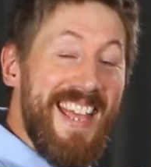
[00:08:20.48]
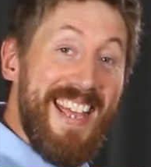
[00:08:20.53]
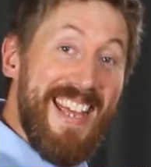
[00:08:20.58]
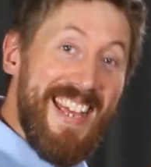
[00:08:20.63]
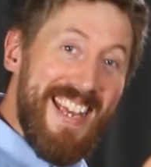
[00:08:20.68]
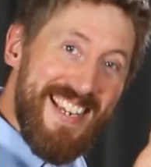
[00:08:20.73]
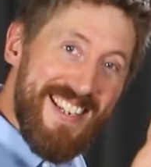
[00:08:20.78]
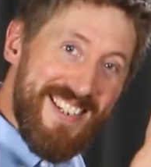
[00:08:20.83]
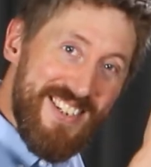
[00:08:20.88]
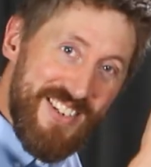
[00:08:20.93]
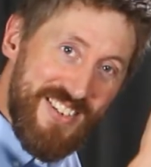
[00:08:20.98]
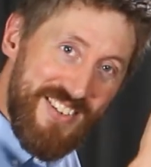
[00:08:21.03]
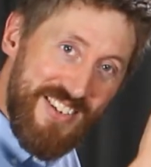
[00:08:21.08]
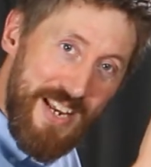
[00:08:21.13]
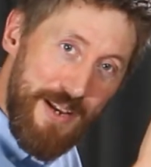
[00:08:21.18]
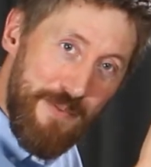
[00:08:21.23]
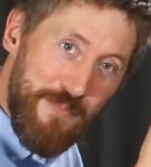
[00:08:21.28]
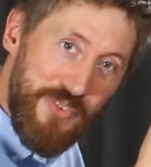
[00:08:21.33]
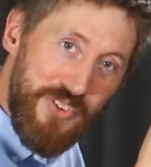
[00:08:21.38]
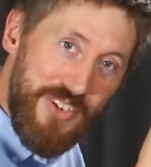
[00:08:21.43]
it just
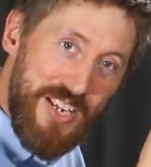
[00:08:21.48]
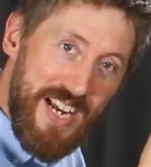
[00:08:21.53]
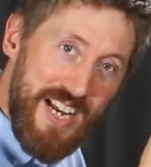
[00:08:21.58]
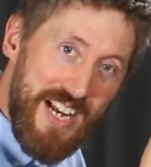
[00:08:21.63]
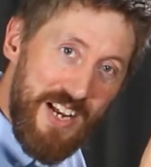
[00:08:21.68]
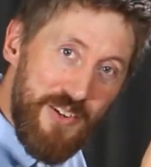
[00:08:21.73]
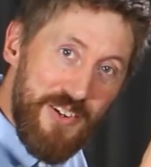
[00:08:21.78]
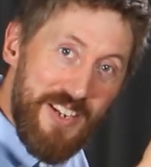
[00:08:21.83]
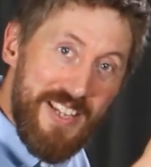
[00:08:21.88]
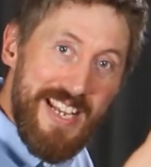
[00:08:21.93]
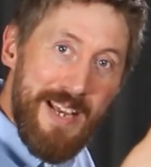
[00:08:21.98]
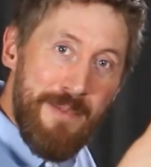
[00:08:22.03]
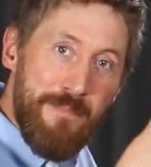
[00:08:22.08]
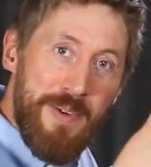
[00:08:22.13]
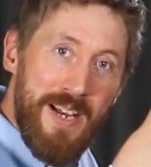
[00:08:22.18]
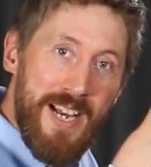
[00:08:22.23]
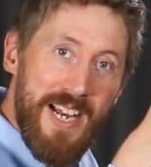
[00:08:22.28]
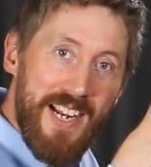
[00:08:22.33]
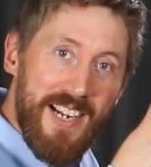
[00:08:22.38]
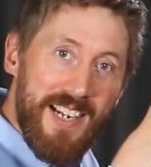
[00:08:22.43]
comes down and then
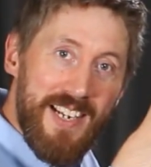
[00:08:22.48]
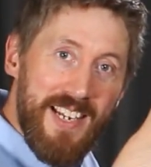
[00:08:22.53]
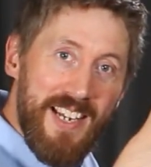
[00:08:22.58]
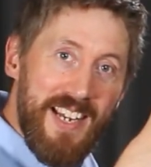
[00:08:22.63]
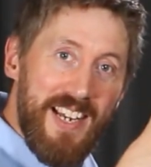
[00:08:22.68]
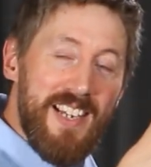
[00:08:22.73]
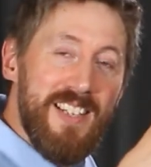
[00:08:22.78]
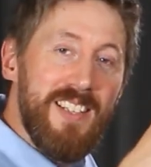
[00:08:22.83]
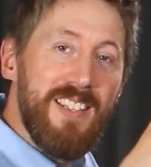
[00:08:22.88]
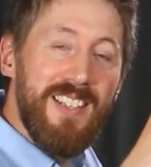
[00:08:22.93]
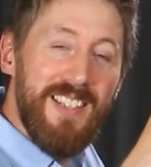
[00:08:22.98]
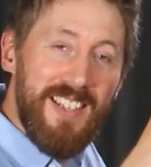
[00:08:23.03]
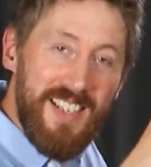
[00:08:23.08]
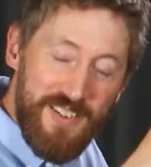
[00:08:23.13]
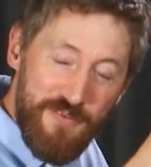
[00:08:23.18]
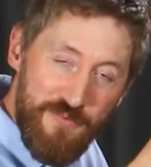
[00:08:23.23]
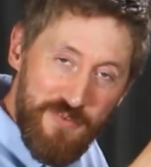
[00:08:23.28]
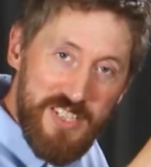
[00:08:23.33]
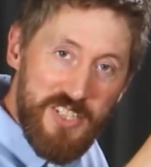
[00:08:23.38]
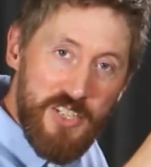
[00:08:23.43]
back
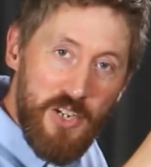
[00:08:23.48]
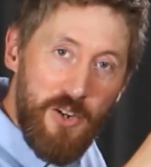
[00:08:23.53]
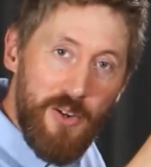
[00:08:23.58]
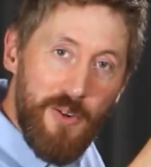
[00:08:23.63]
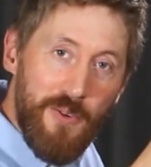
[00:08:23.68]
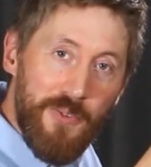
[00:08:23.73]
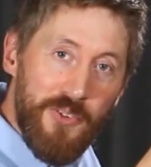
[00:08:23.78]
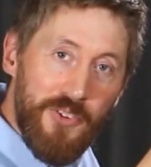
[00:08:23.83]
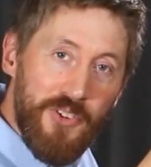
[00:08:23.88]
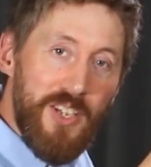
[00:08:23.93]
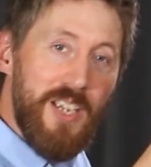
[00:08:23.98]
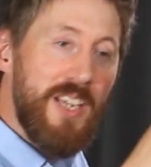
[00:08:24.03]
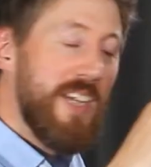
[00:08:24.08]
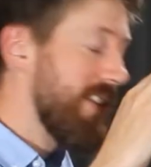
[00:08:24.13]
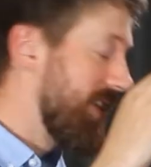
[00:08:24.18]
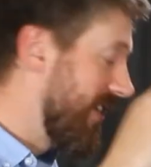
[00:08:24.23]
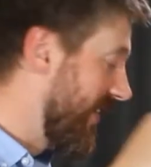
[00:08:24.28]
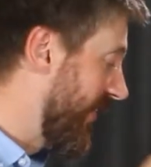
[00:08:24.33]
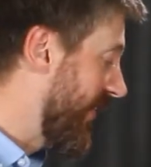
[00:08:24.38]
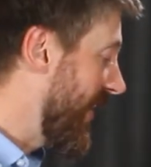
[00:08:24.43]
and resolves.
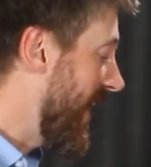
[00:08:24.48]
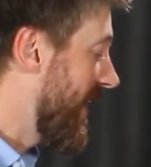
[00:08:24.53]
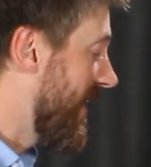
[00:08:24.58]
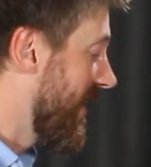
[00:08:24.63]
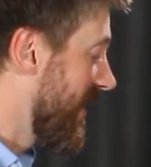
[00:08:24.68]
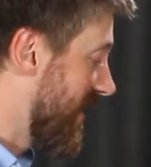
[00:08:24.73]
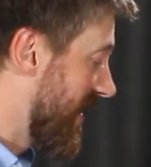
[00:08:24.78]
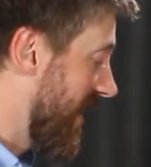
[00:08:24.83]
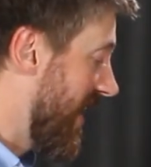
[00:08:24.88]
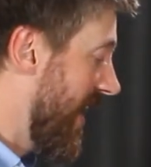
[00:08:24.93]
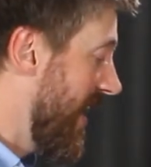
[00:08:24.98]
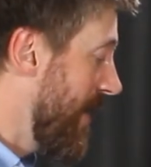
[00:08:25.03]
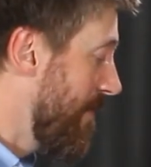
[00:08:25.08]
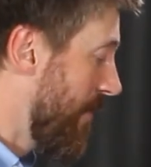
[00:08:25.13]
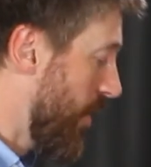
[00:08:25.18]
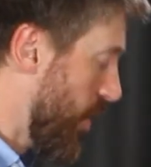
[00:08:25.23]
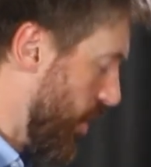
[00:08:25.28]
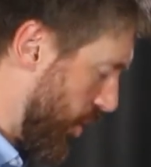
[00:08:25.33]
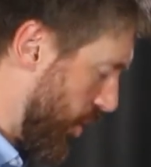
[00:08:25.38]
The second time,